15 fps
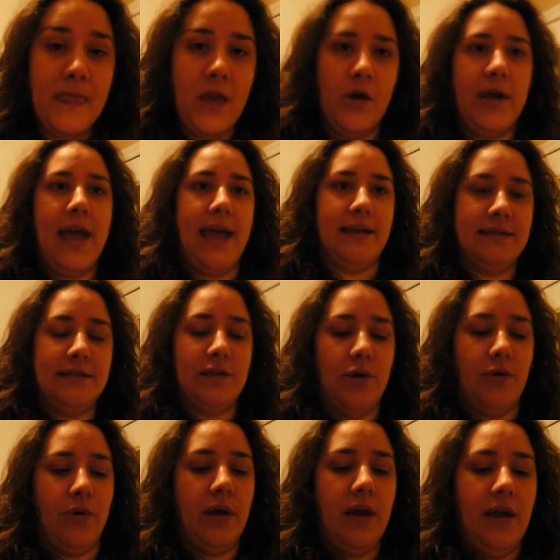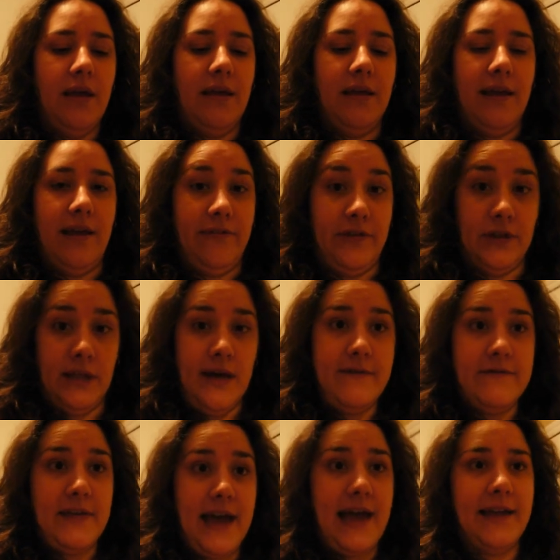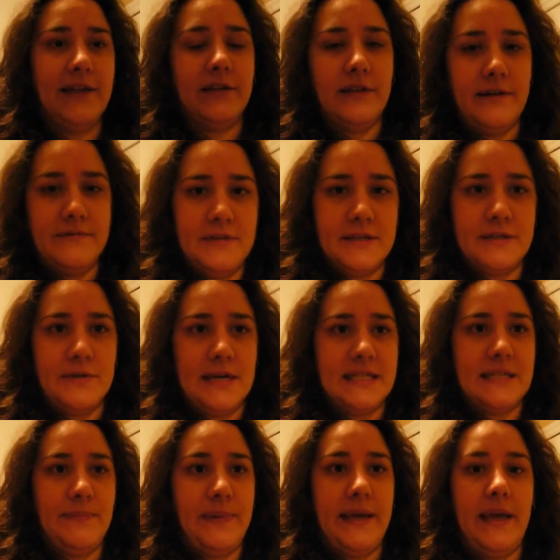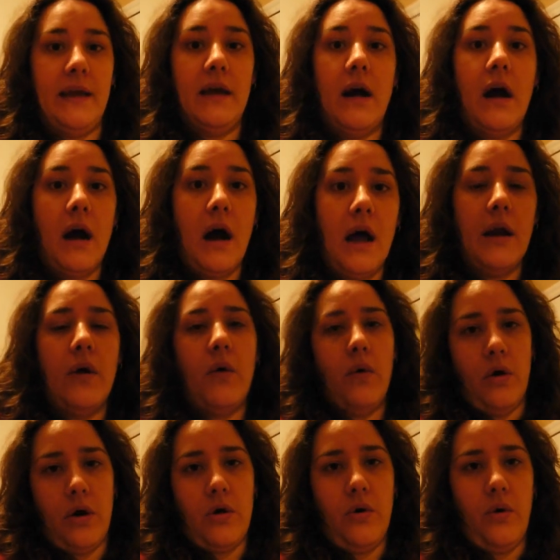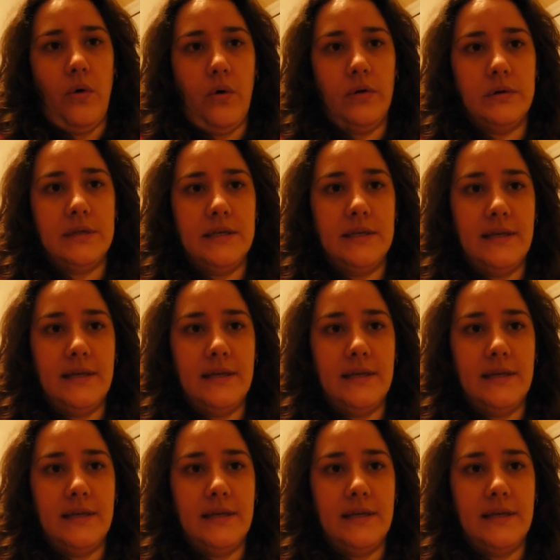Okay, so if you love that, you'll love this recipe, hot or cold.